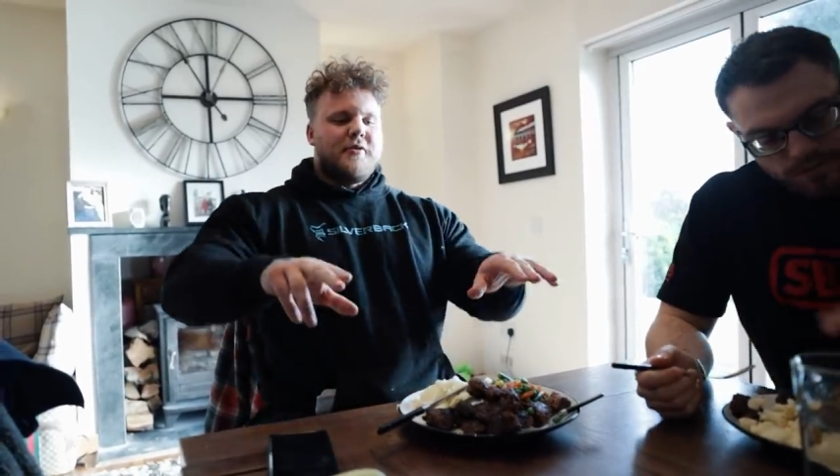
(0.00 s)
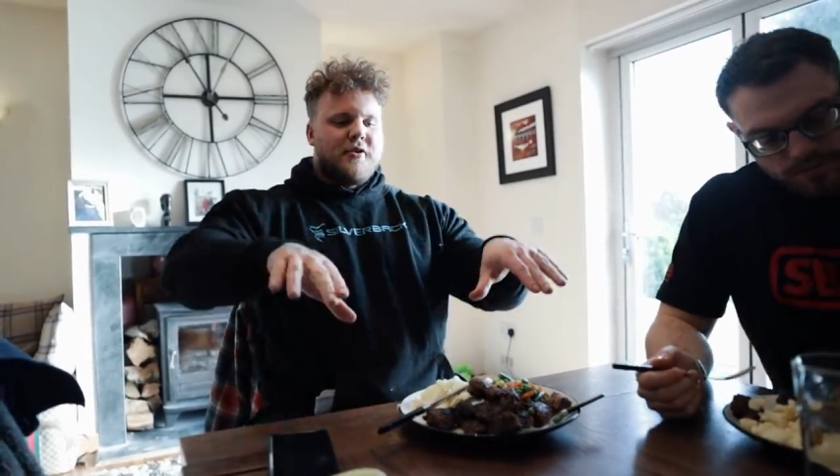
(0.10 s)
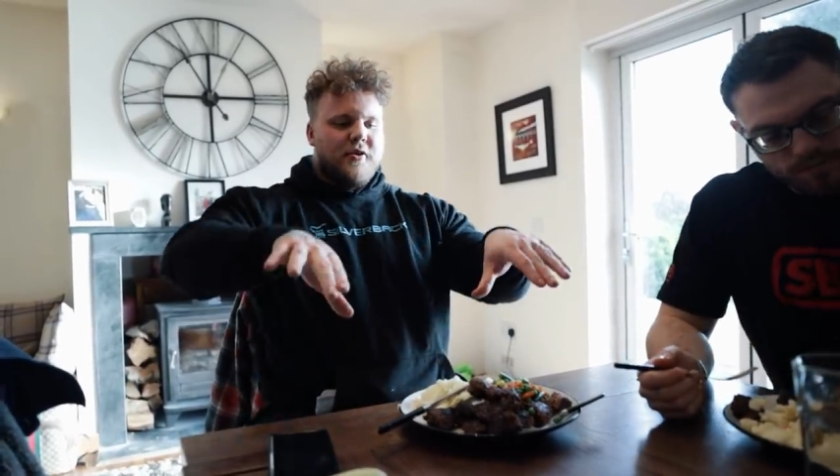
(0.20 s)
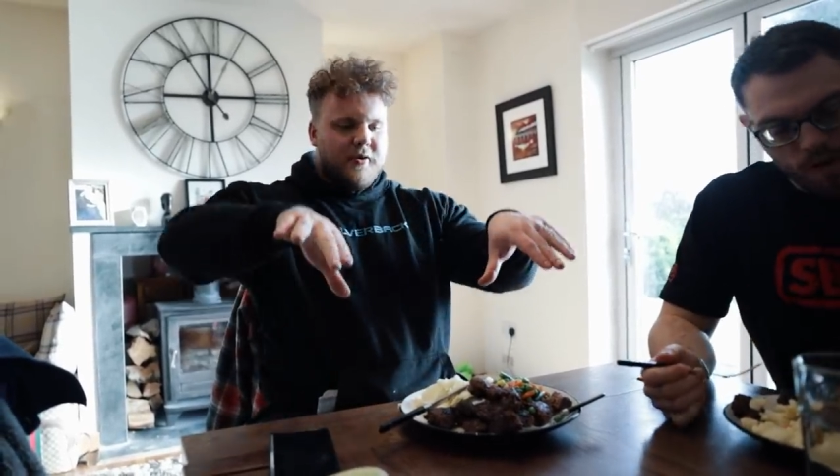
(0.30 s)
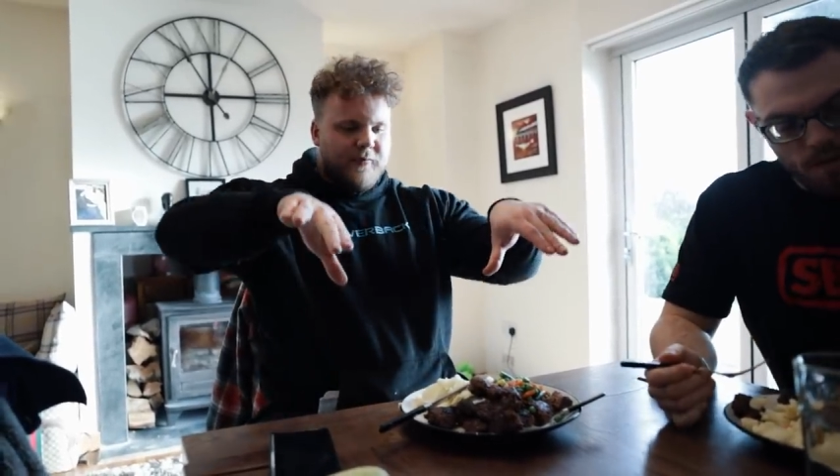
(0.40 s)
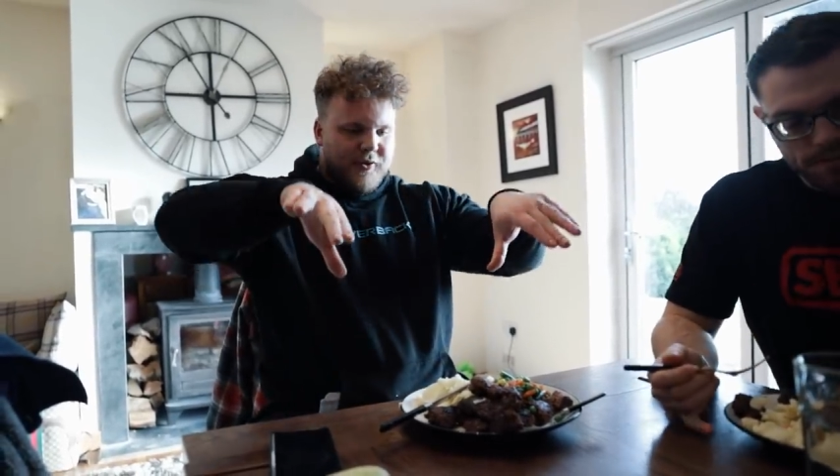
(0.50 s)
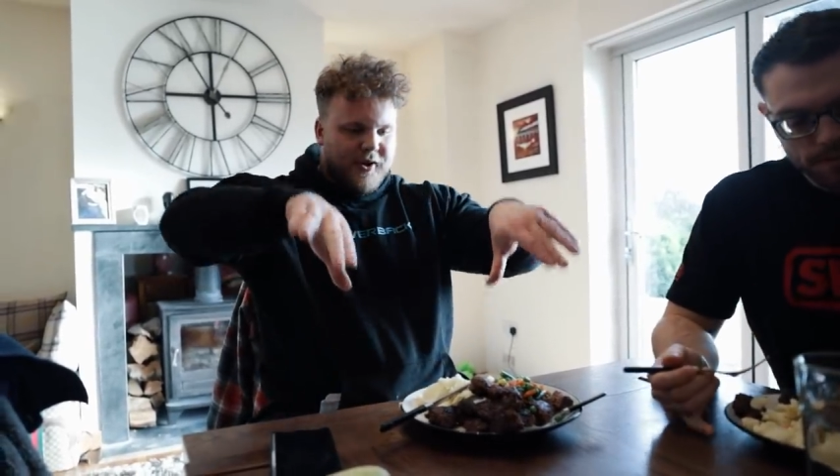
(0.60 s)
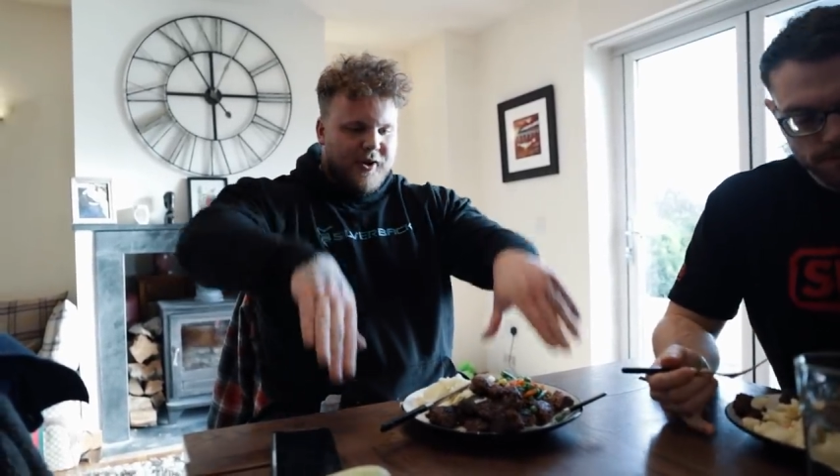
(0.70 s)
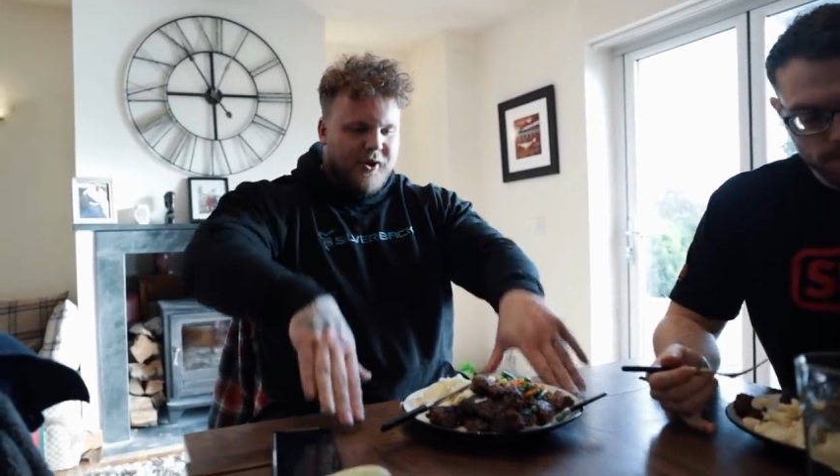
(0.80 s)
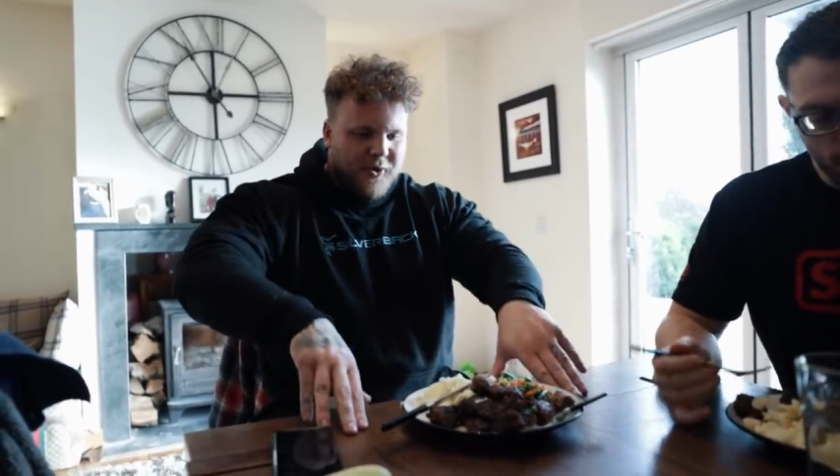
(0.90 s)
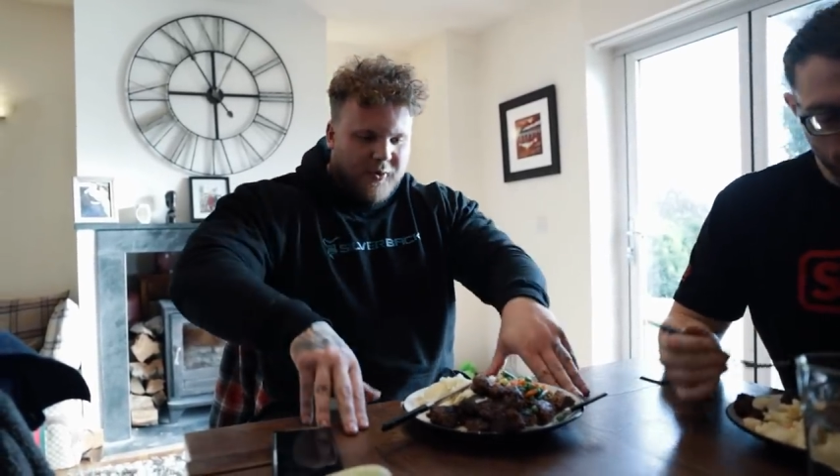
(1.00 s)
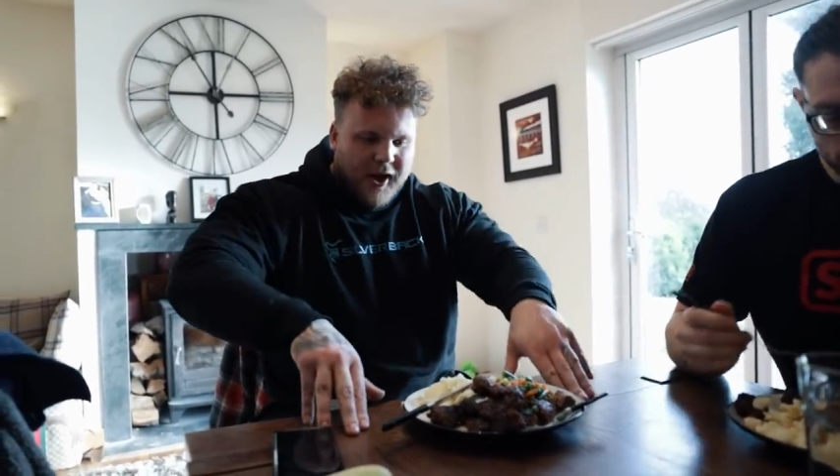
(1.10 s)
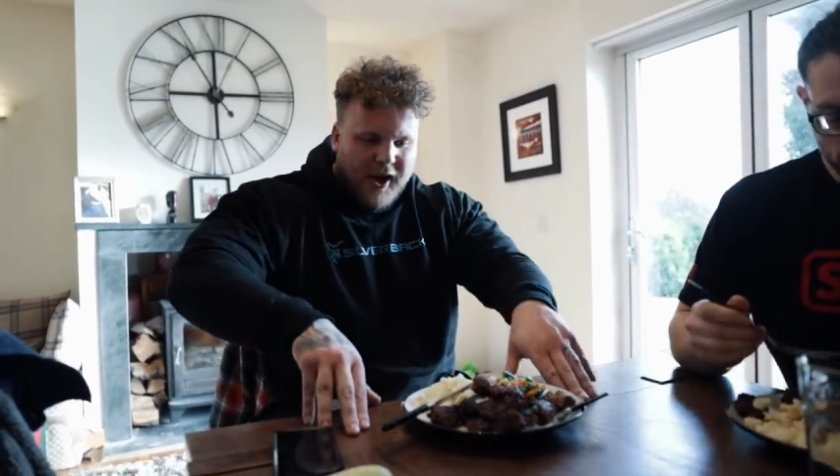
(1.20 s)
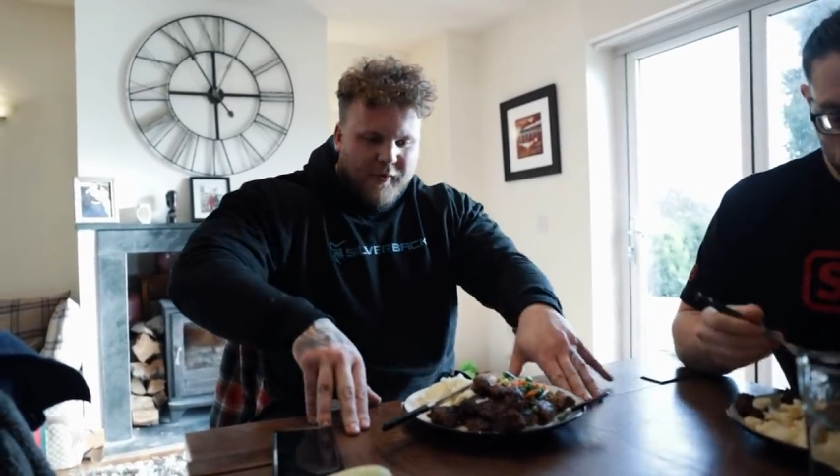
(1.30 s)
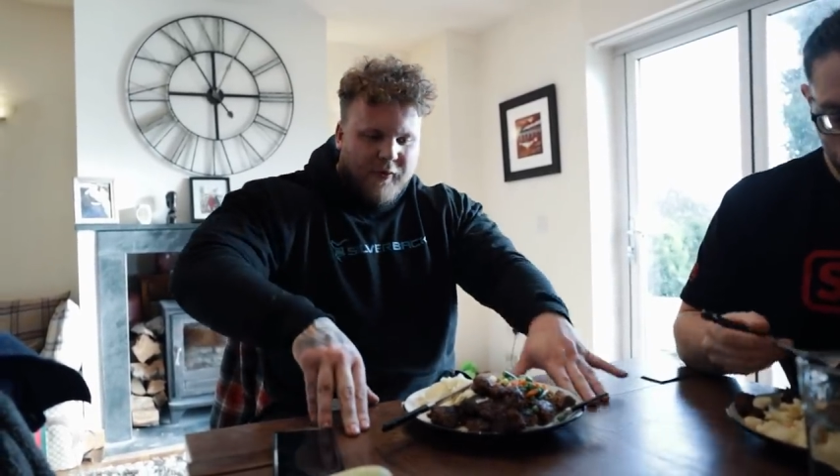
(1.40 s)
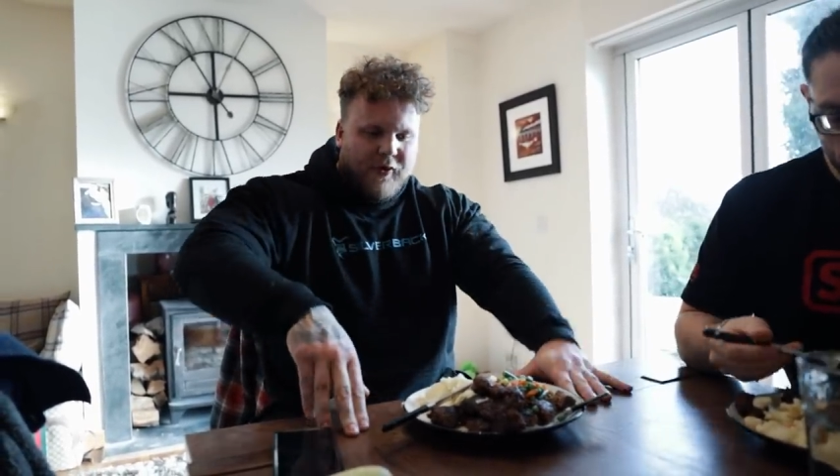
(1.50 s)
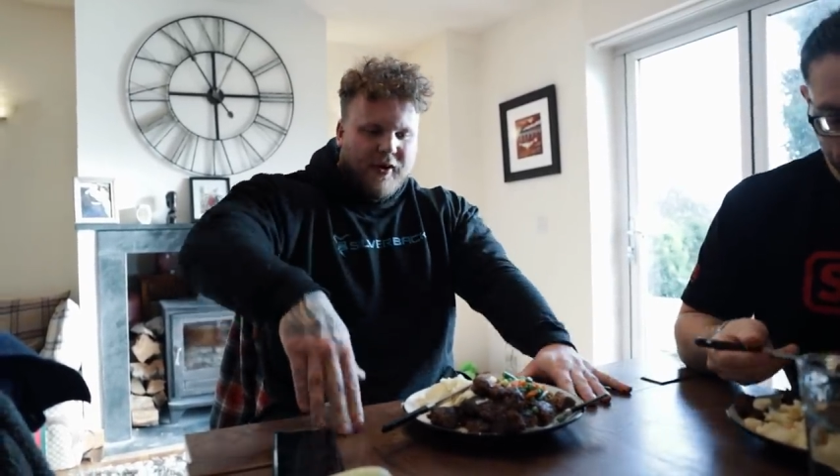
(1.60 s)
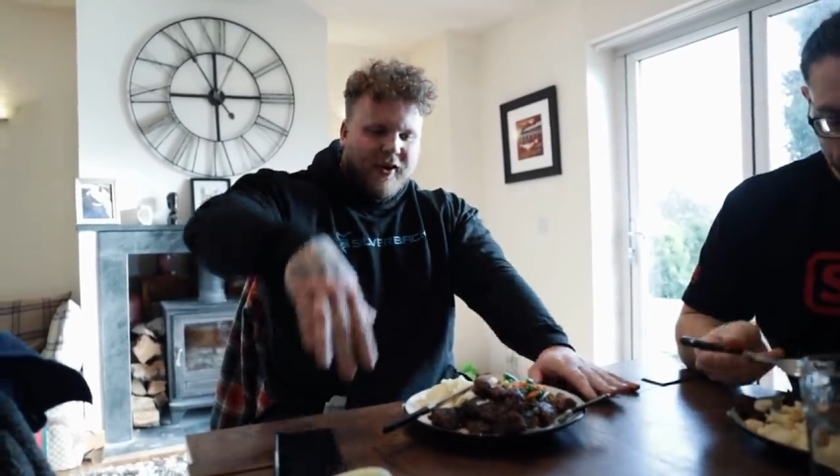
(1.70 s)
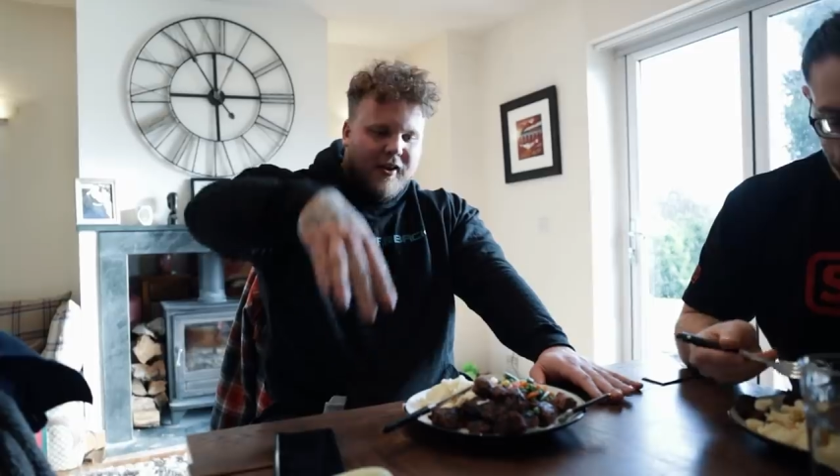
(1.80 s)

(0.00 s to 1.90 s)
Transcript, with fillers: So we have